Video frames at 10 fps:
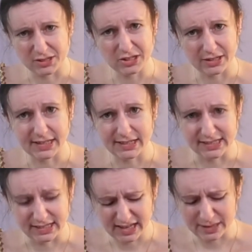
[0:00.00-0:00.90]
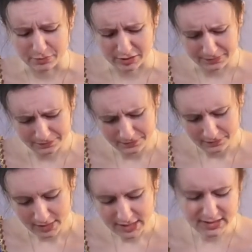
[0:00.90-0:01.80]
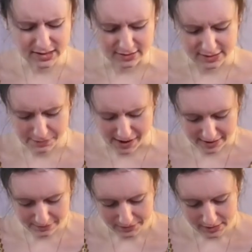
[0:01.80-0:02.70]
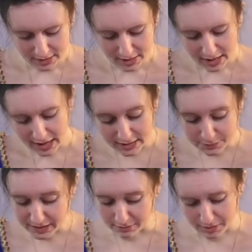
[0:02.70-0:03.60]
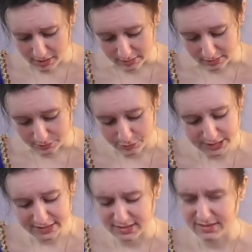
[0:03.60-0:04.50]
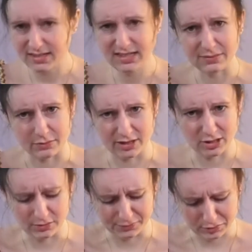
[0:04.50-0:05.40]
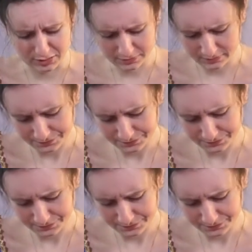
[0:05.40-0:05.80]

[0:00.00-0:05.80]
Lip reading: a circulating library, he started back, and, begging pardon, protested that he never read novels.